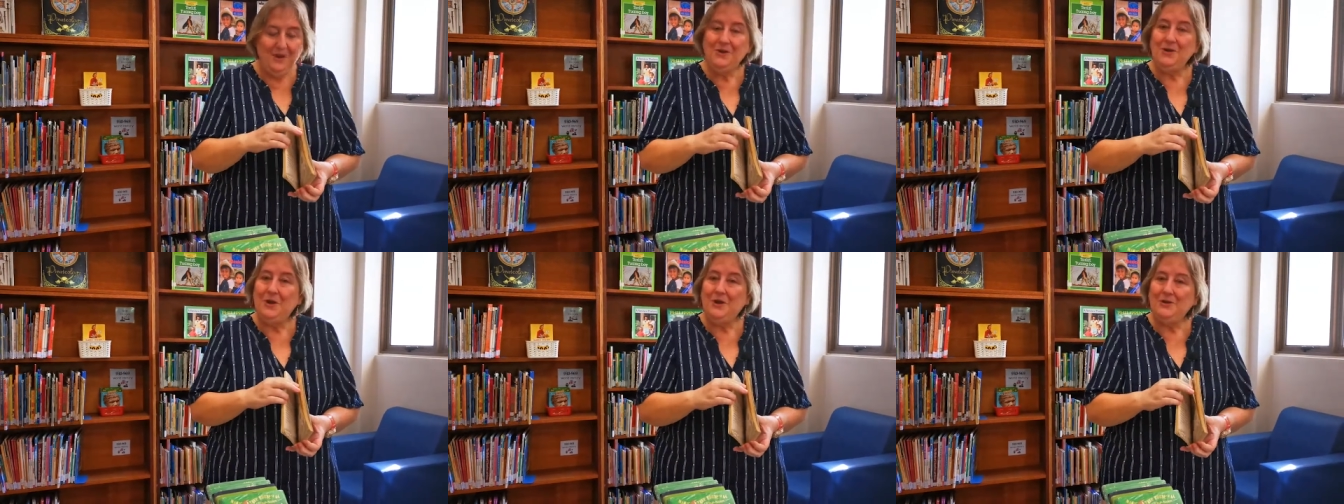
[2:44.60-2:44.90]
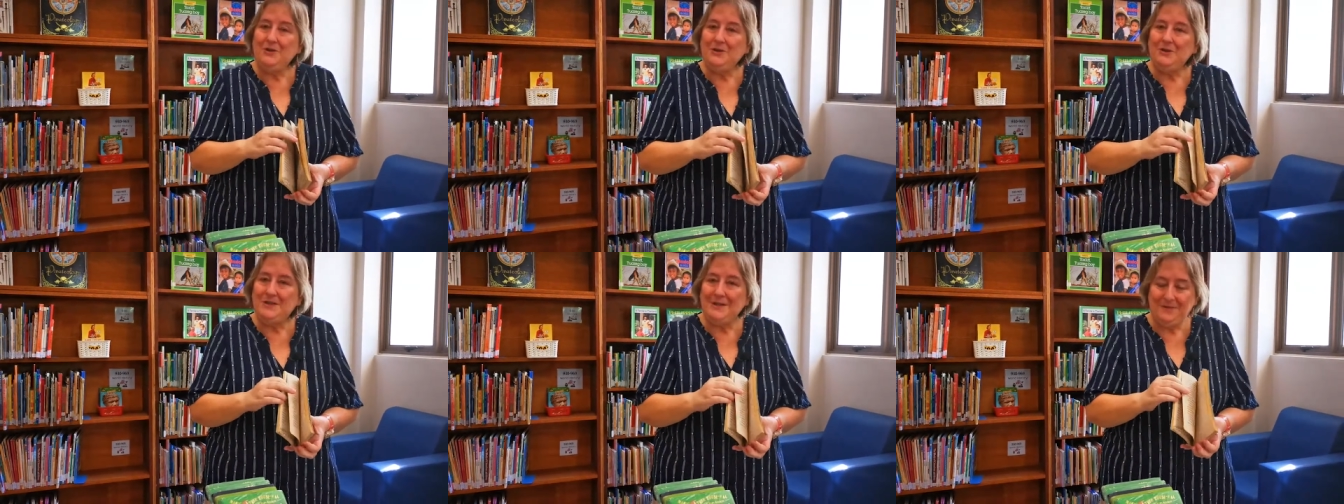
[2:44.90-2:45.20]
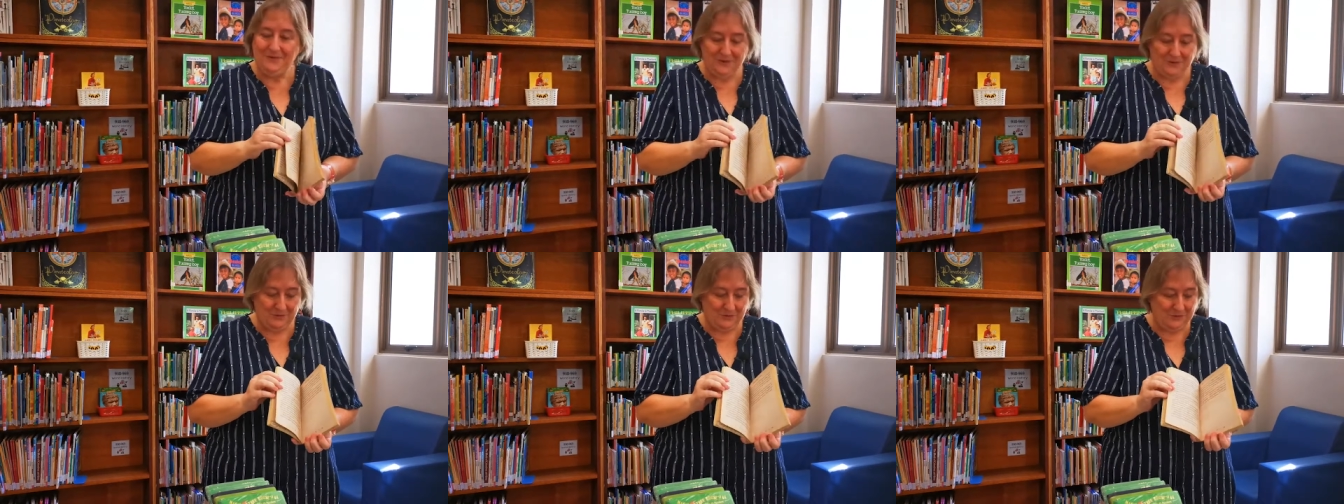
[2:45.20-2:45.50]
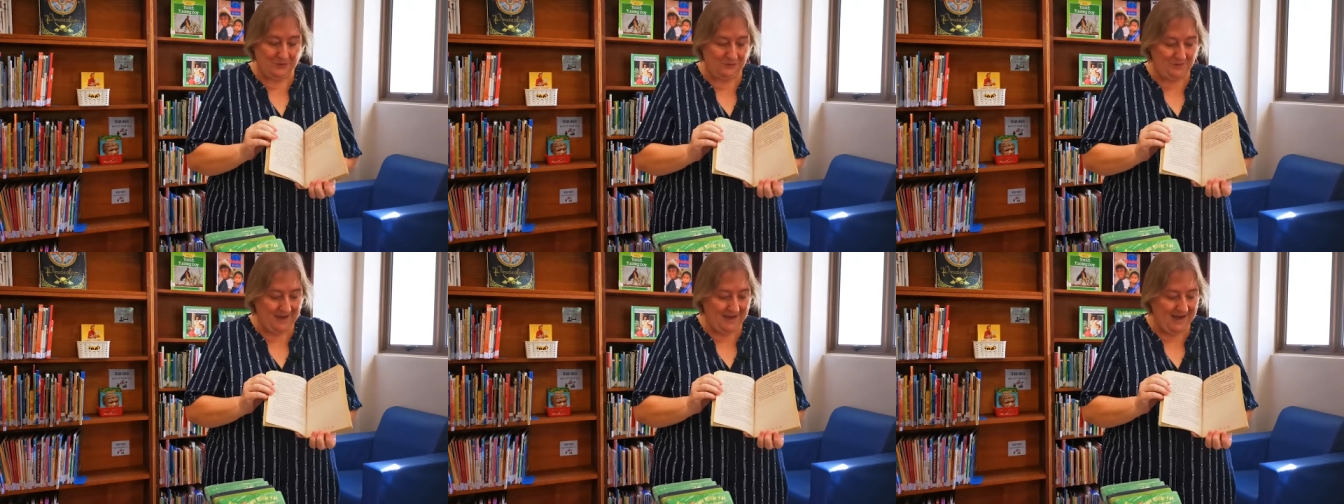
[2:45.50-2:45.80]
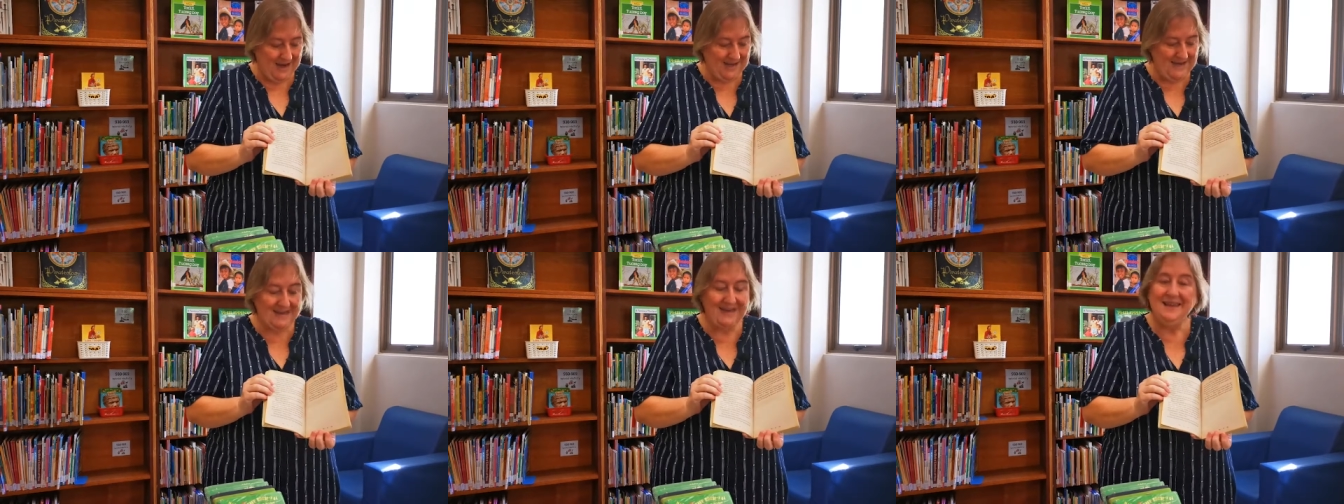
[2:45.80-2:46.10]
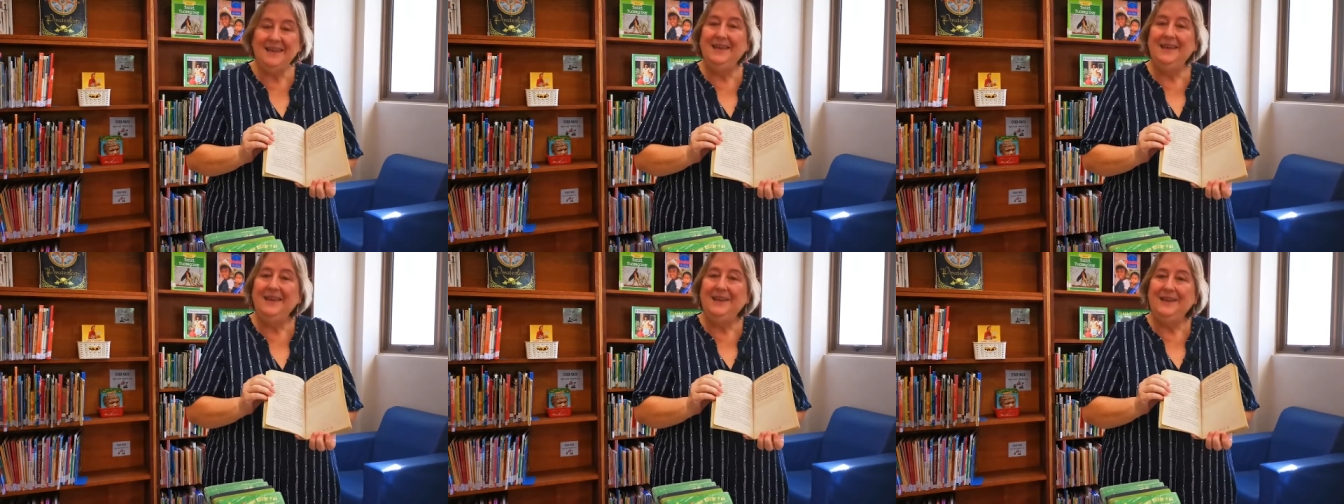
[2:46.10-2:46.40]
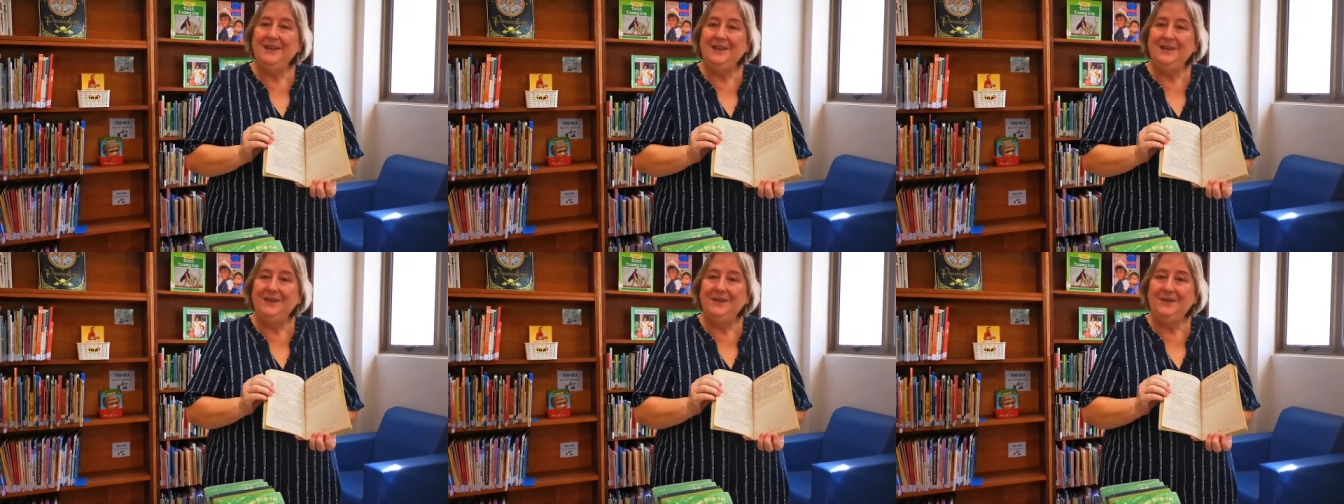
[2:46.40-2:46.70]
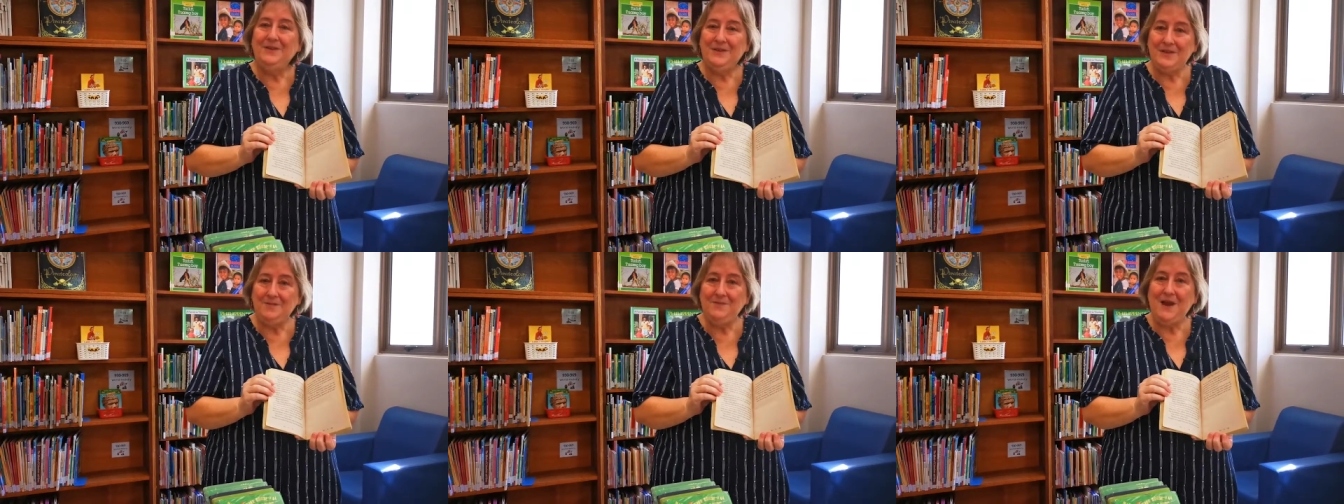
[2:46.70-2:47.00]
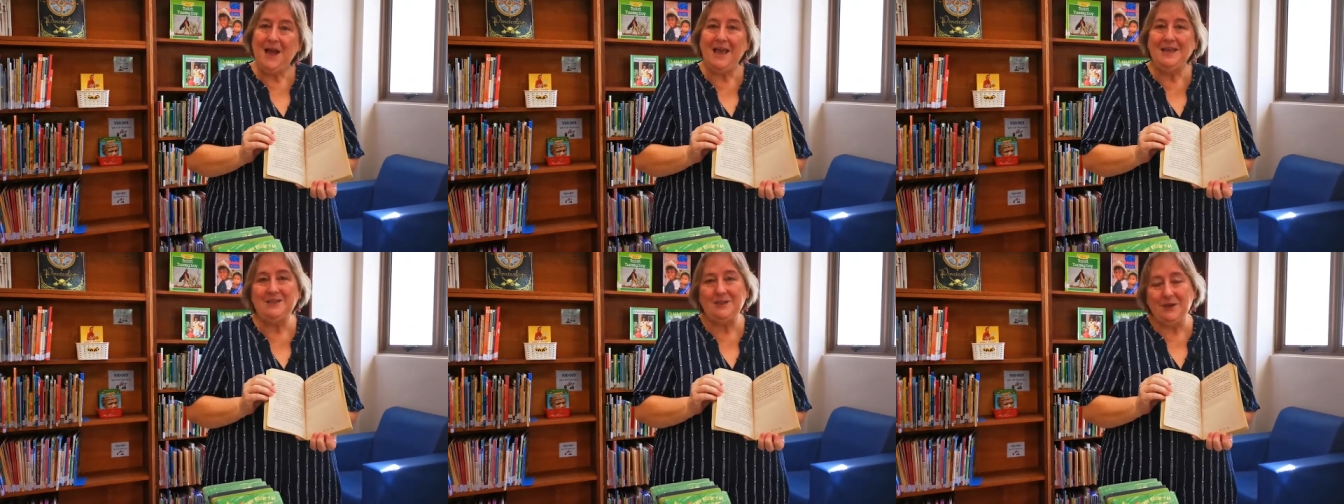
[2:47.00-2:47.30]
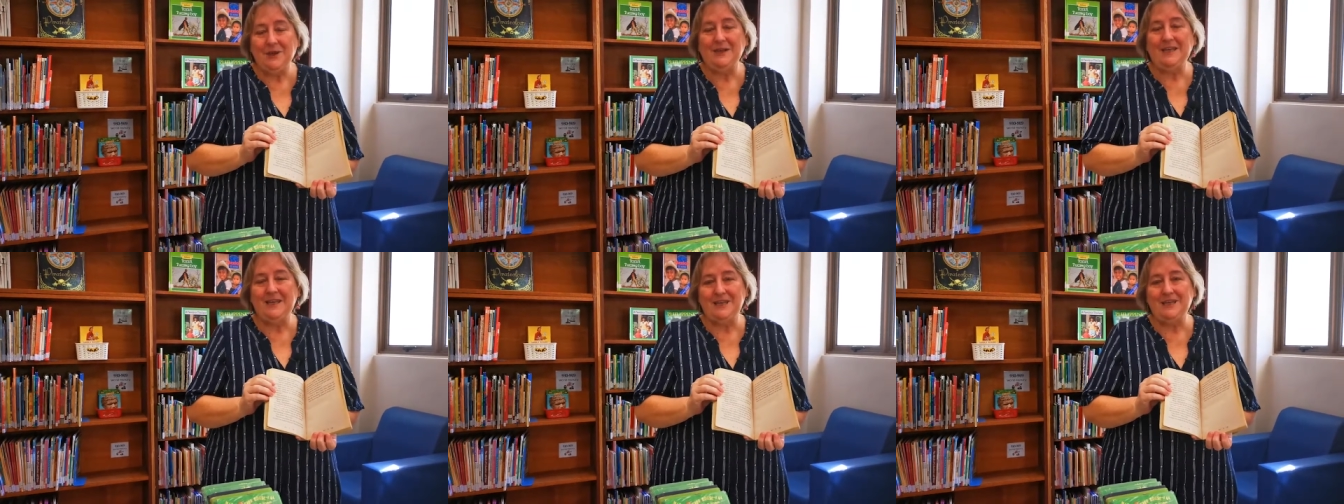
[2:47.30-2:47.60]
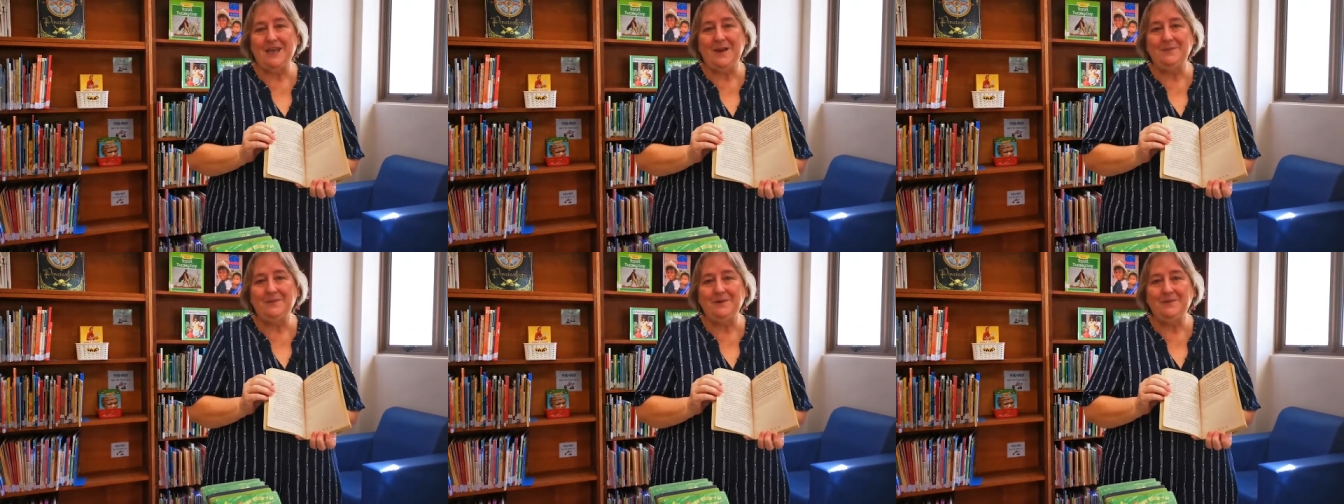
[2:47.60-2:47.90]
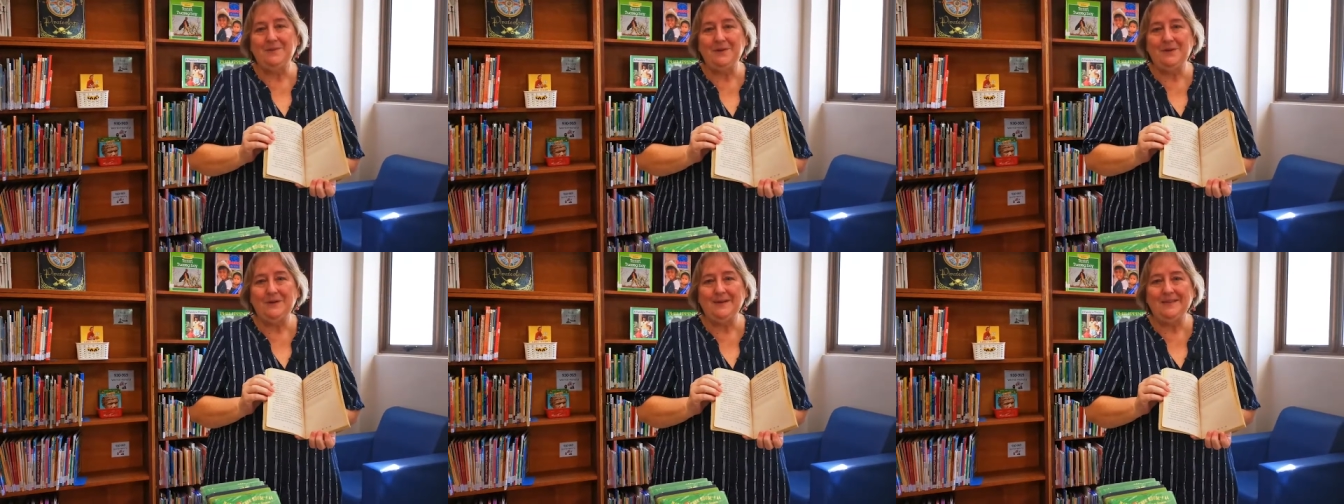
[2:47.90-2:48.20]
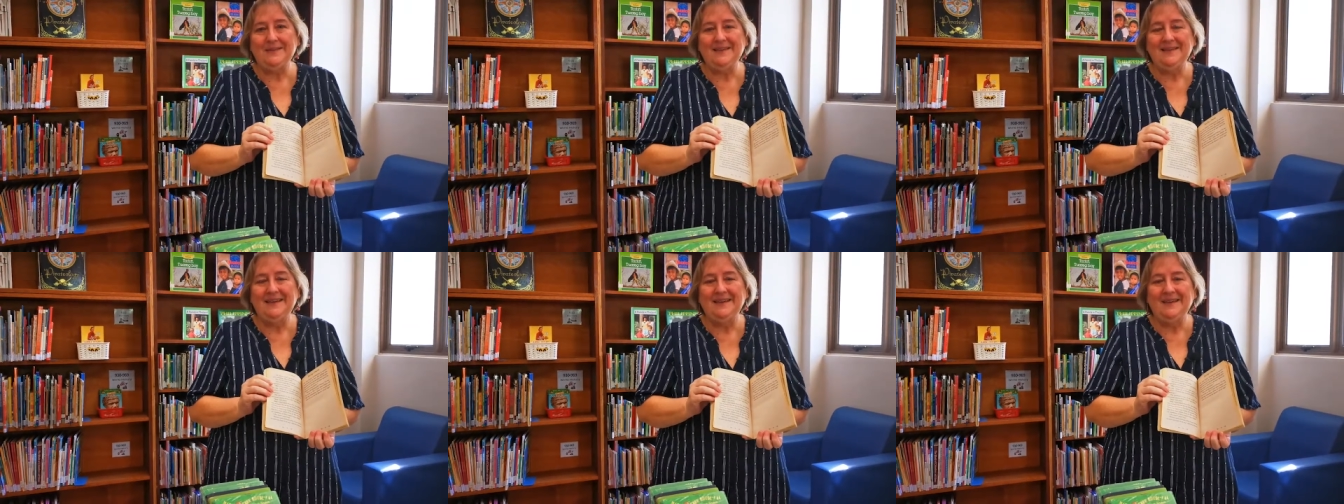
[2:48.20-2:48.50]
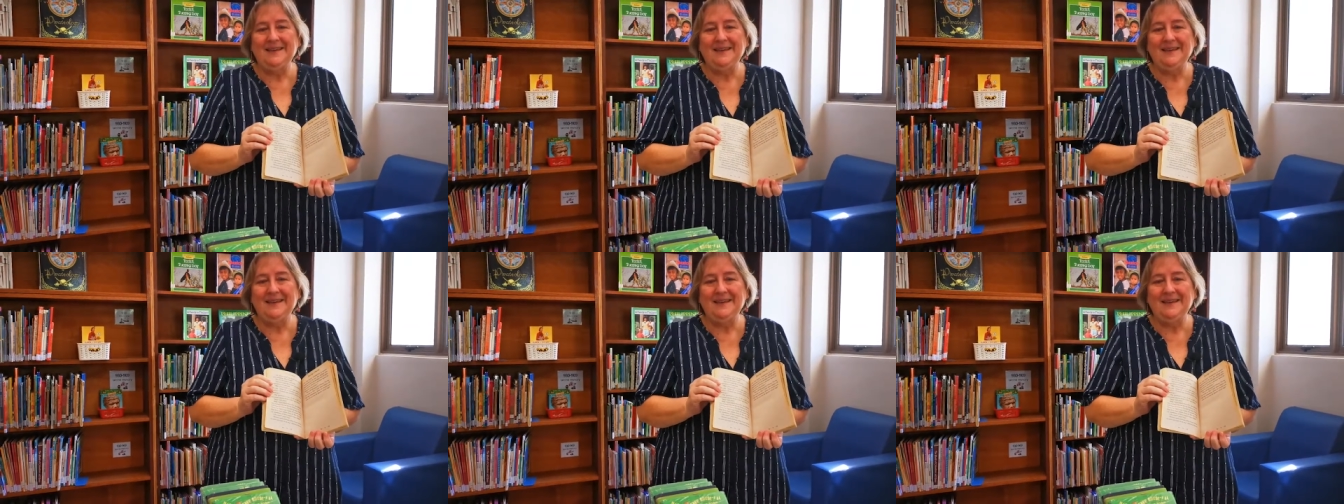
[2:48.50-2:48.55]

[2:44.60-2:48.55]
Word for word: Not too difficult to read, some nice early chapter books,